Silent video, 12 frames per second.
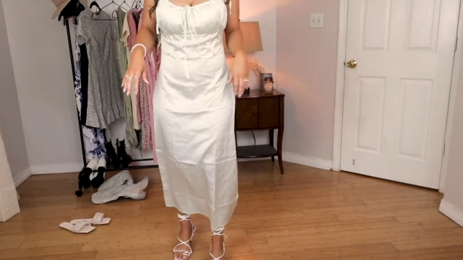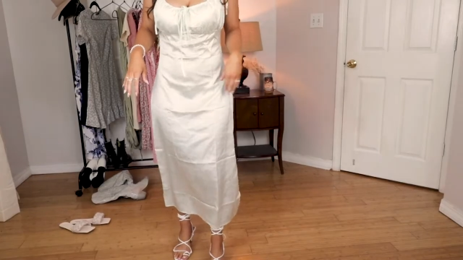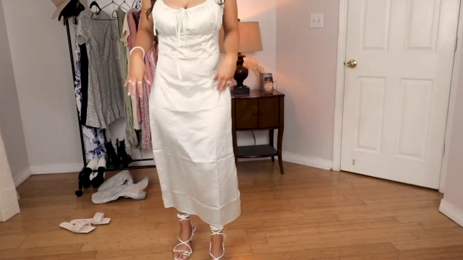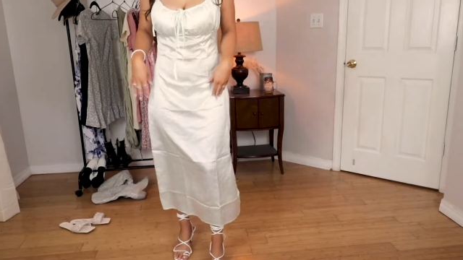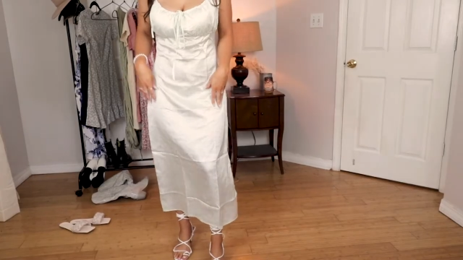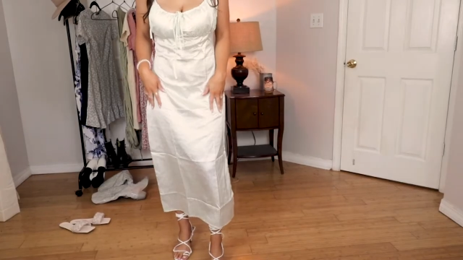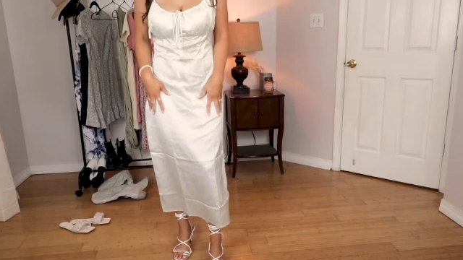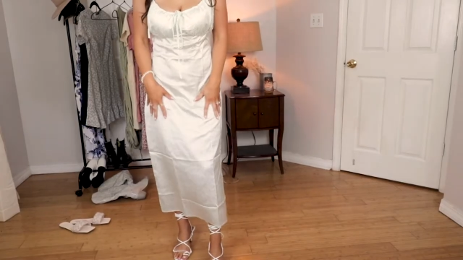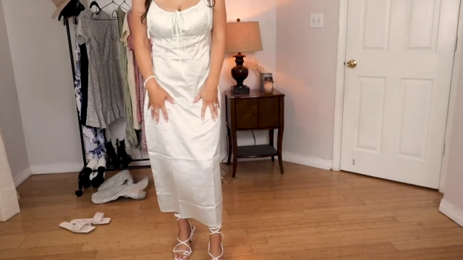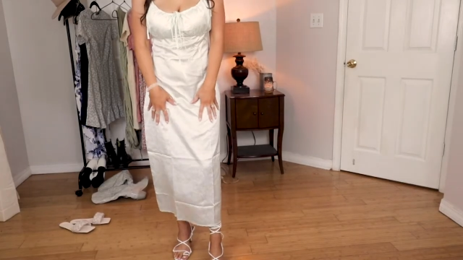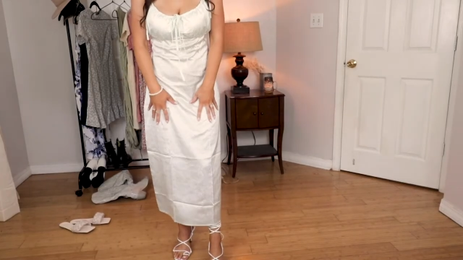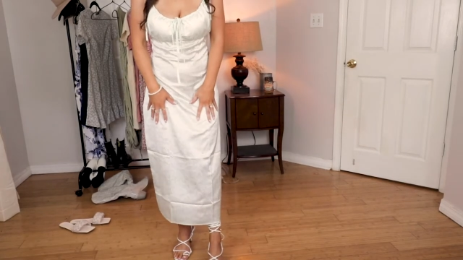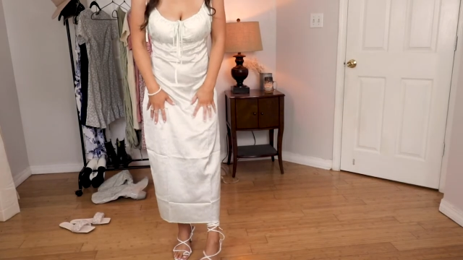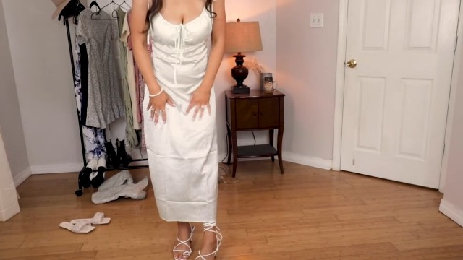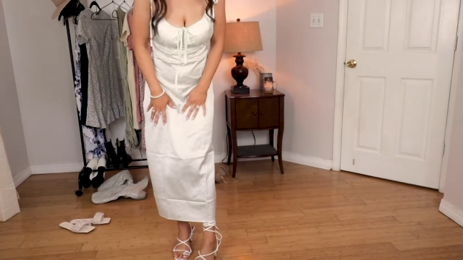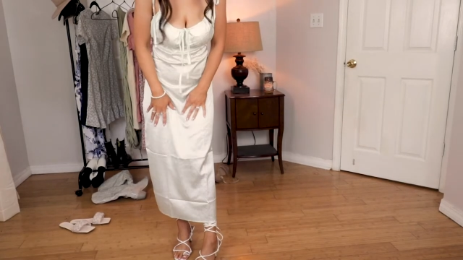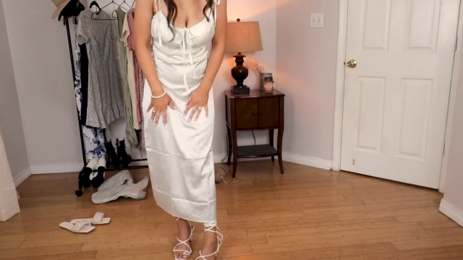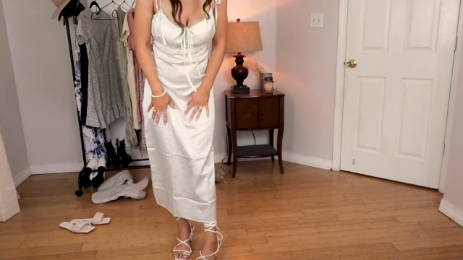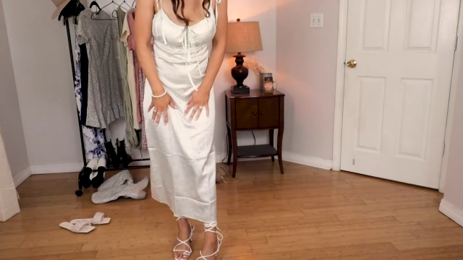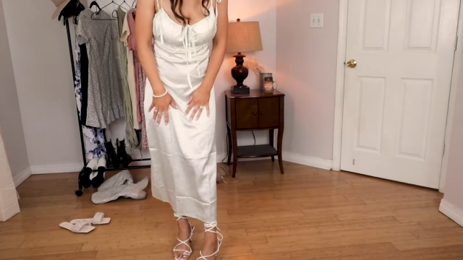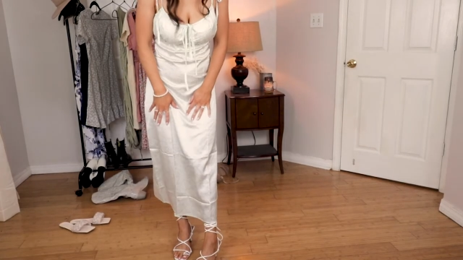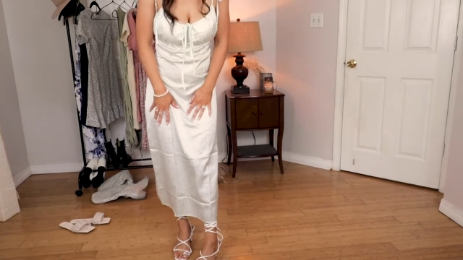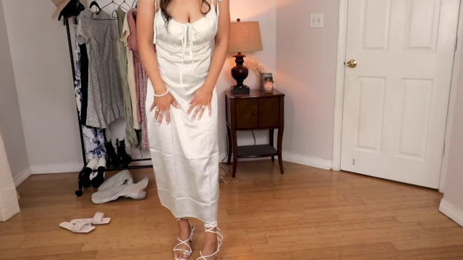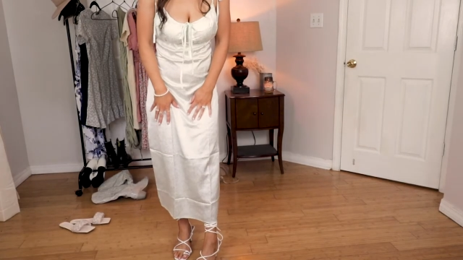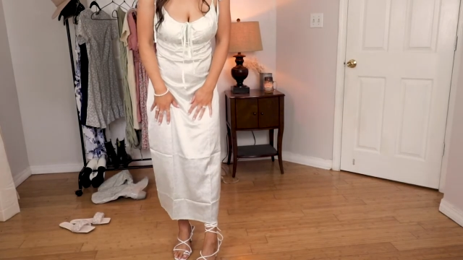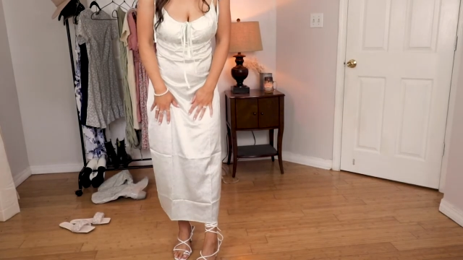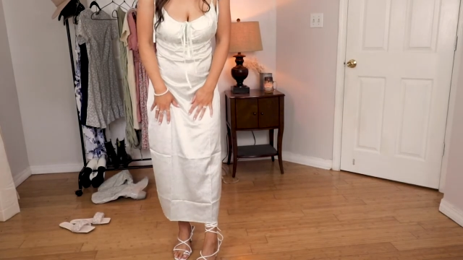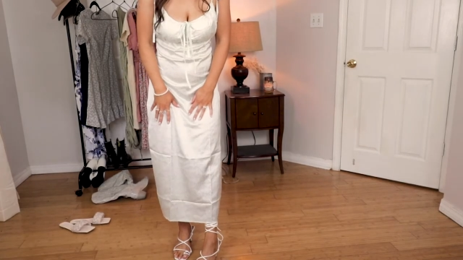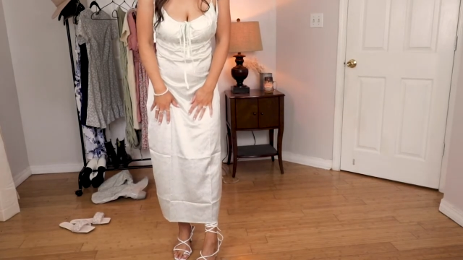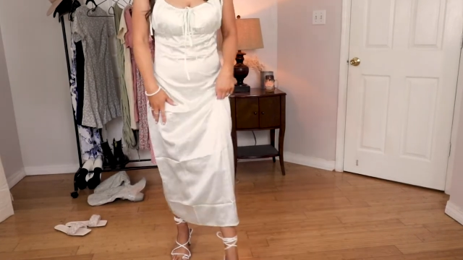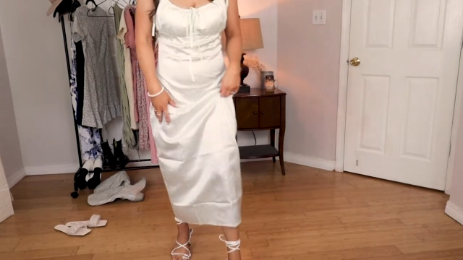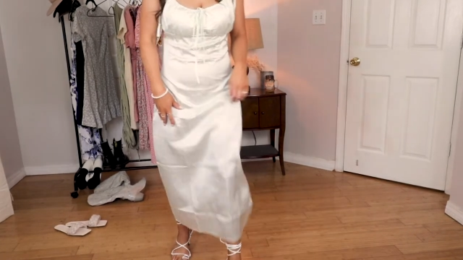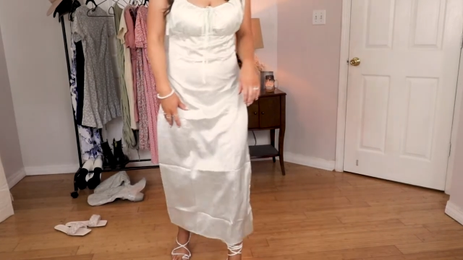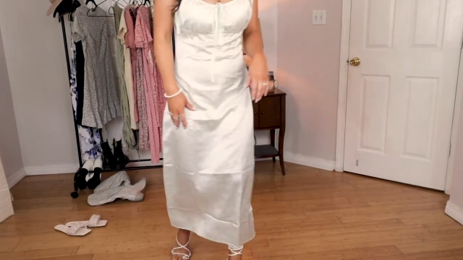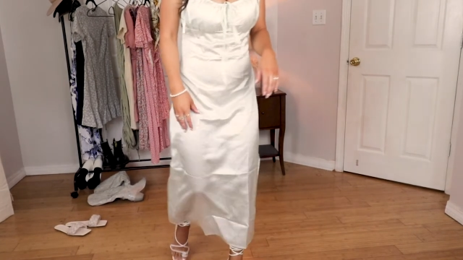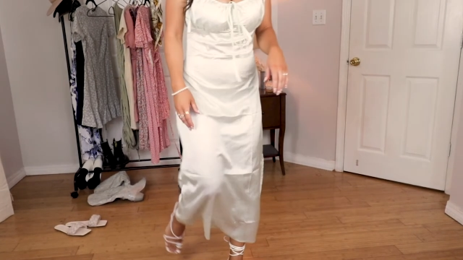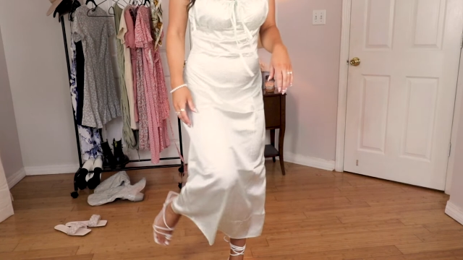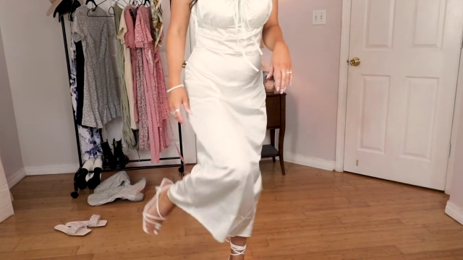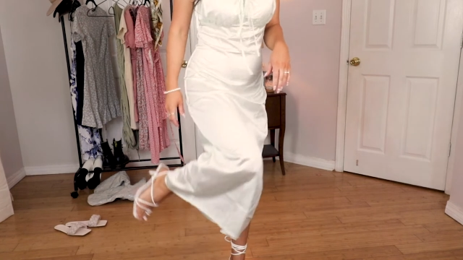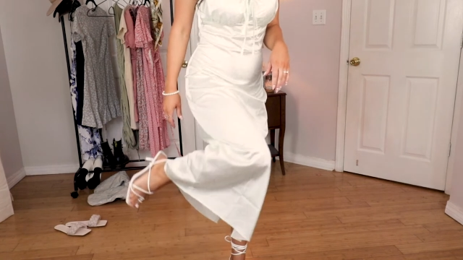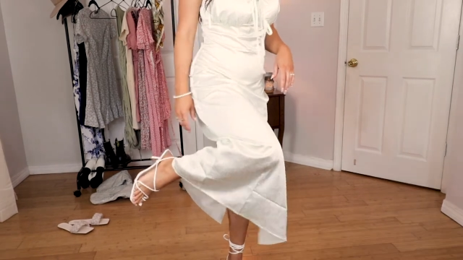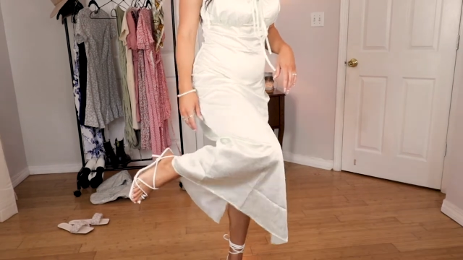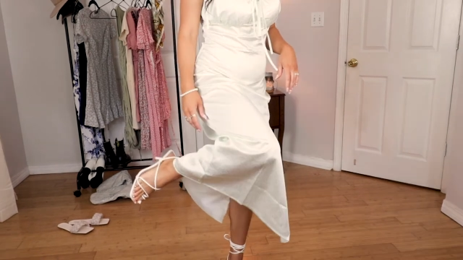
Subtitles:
No face is visible, so there are no lips to read.